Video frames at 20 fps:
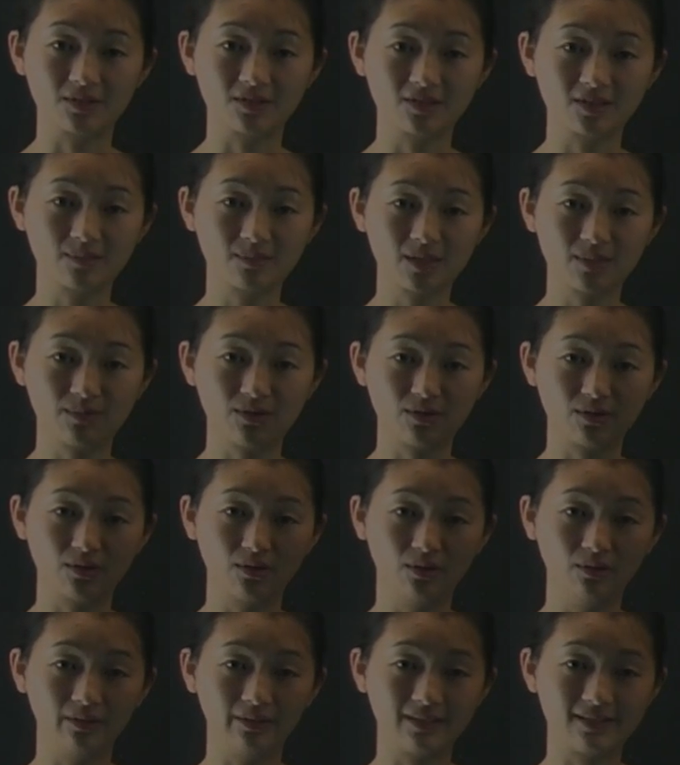and sometimes you can
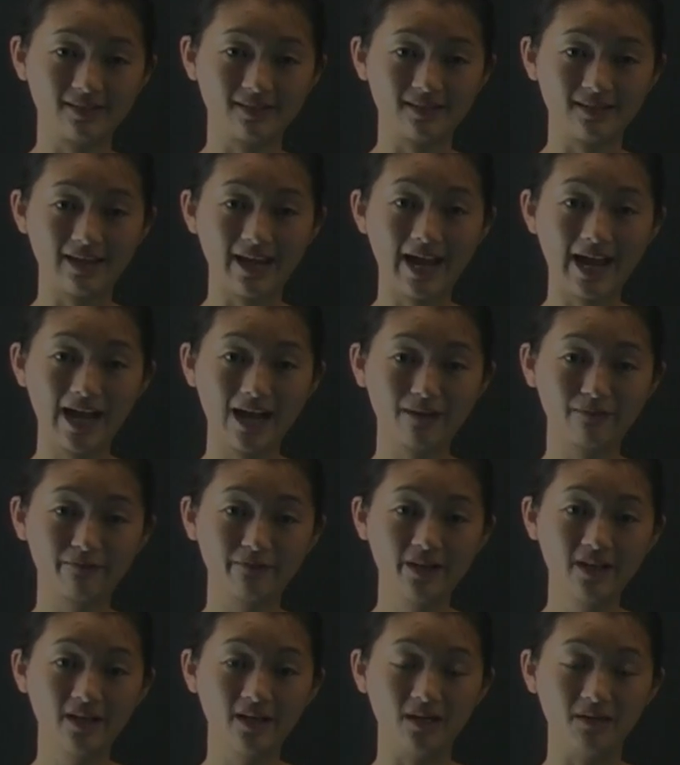only see half
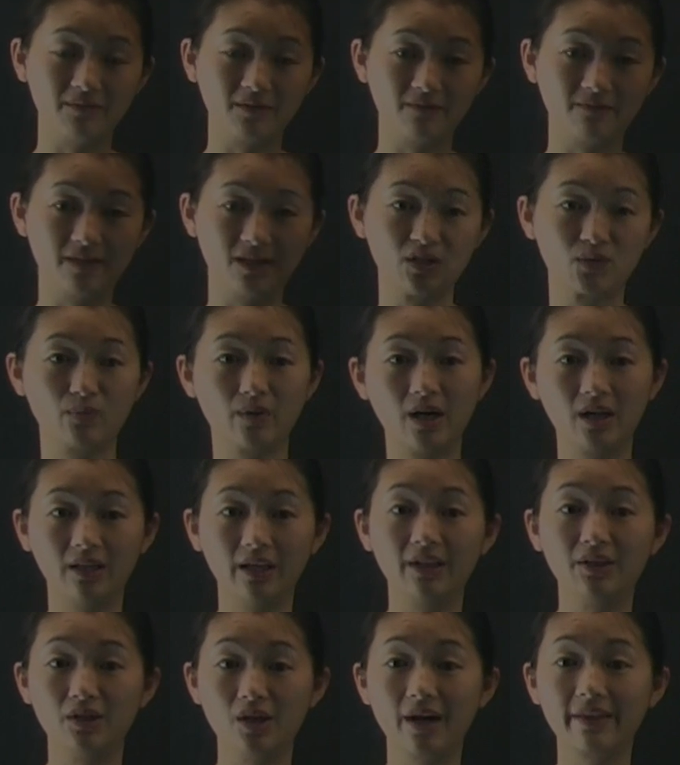of the face well
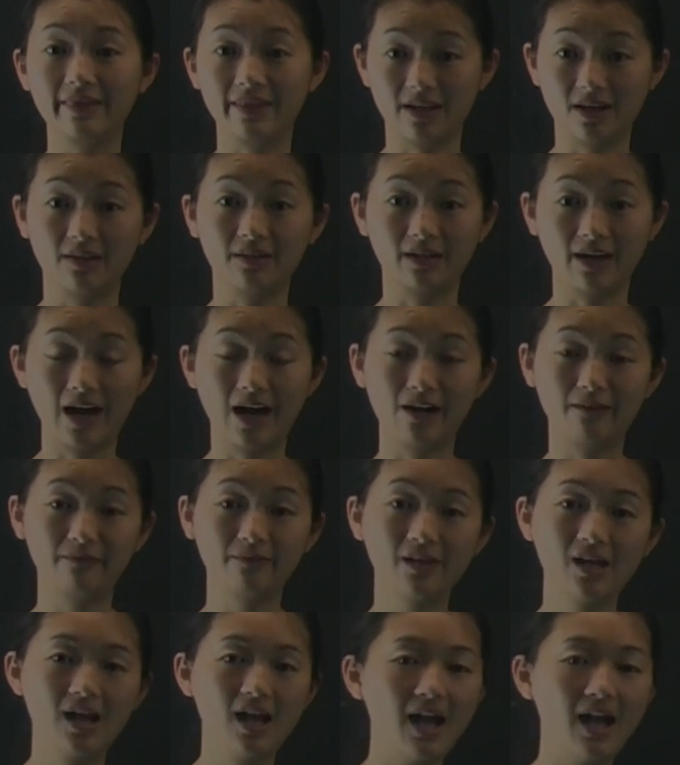and not the other half.